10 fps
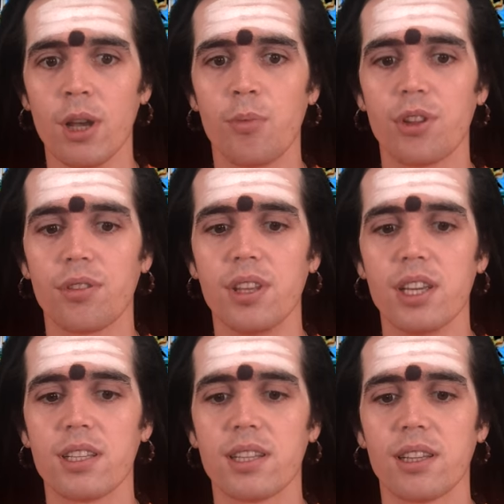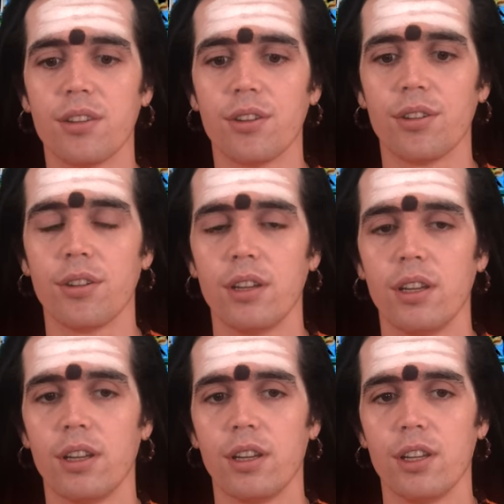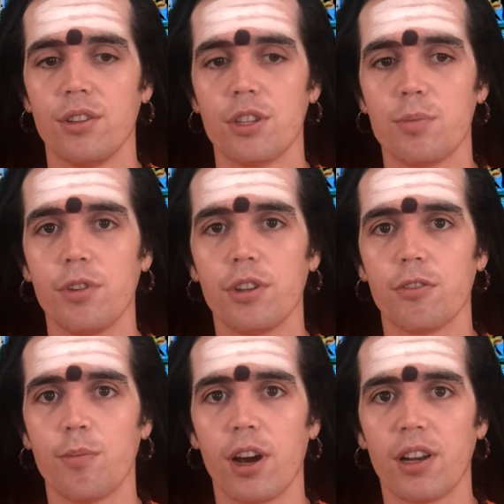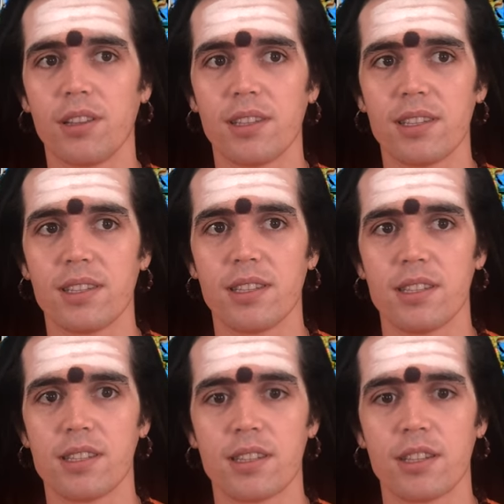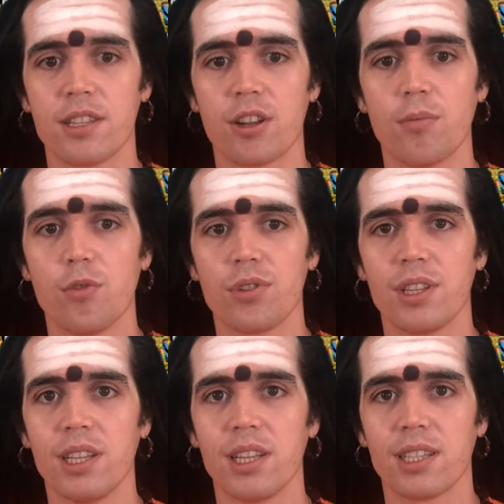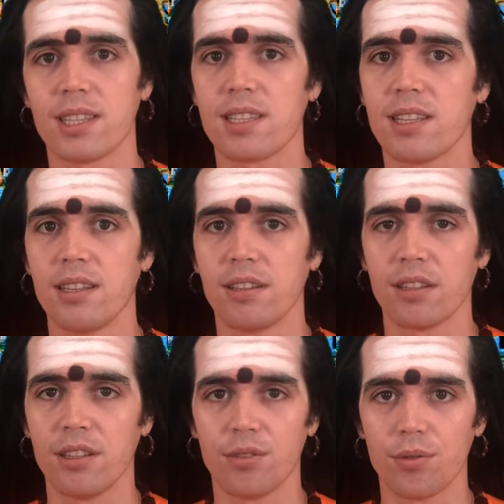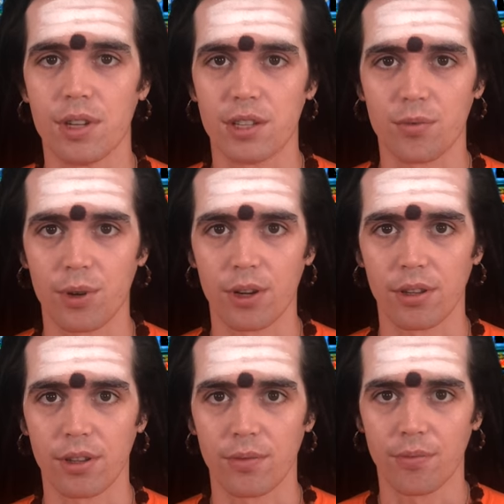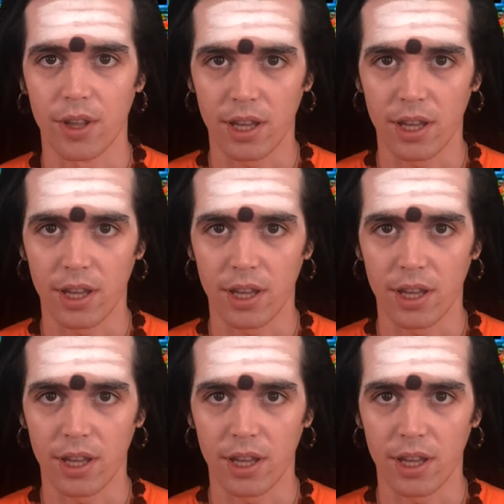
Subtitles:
But the thing is that the spirit of Bharat is almost inexistent in today's world.